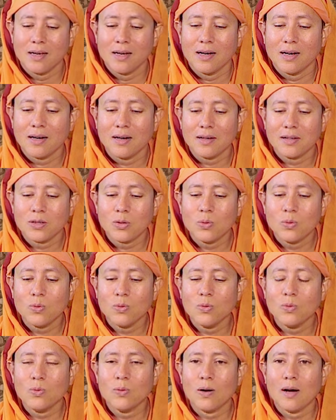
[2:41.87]
uh,
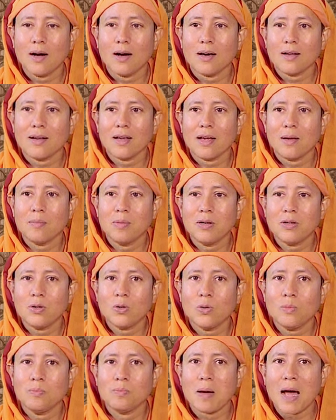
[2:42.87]
you are able
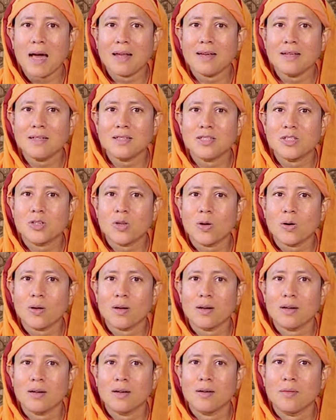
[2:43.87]
to balance
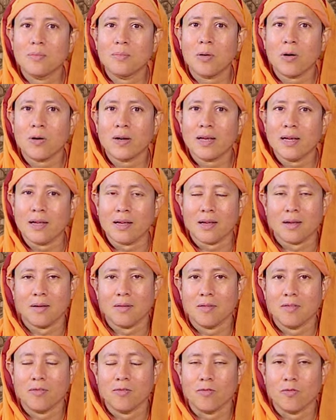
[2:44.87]
your body
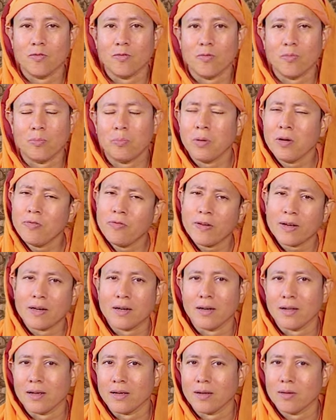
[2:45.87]

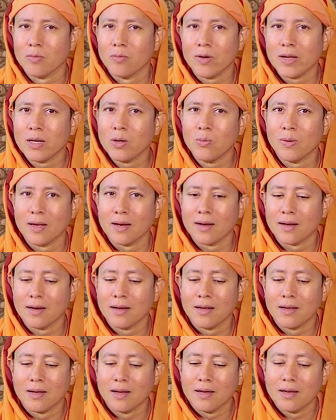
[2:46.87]
perfectly, very well.
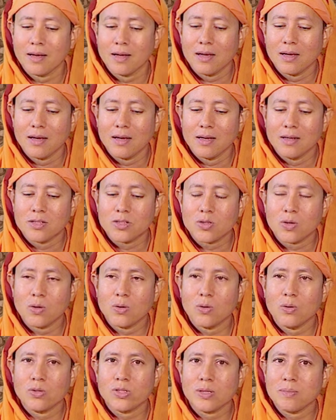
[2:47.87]

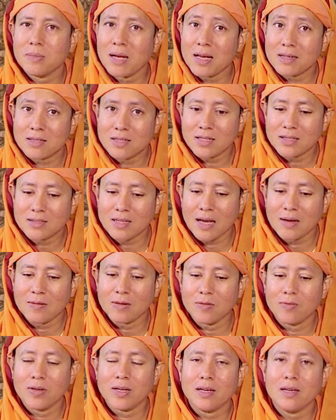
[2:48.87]
So gymnastics have
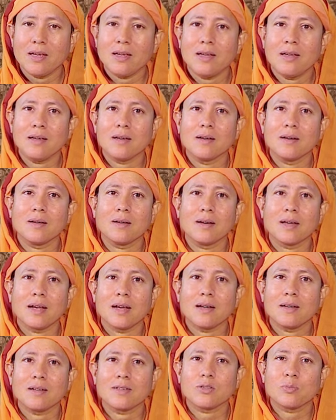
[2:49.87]
a very uh,
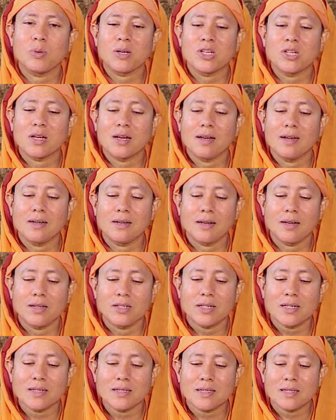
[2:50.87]
great spatial
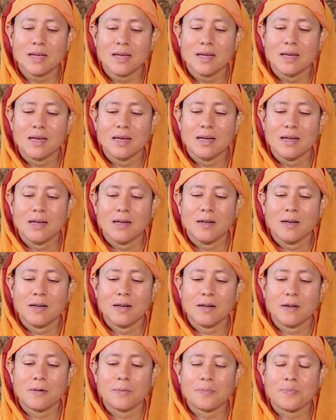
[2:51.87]
intelligence.
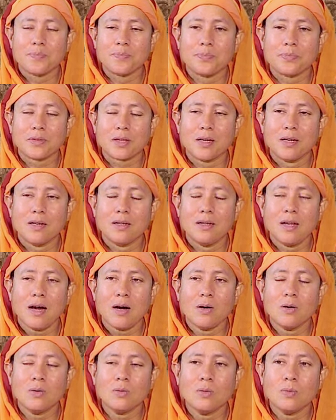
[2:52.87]
Um,
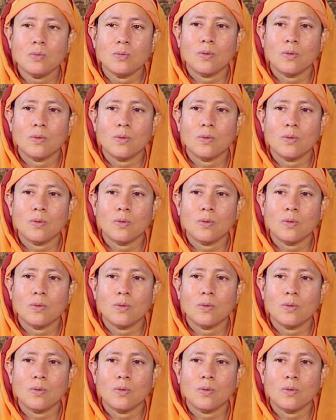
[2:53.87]
now,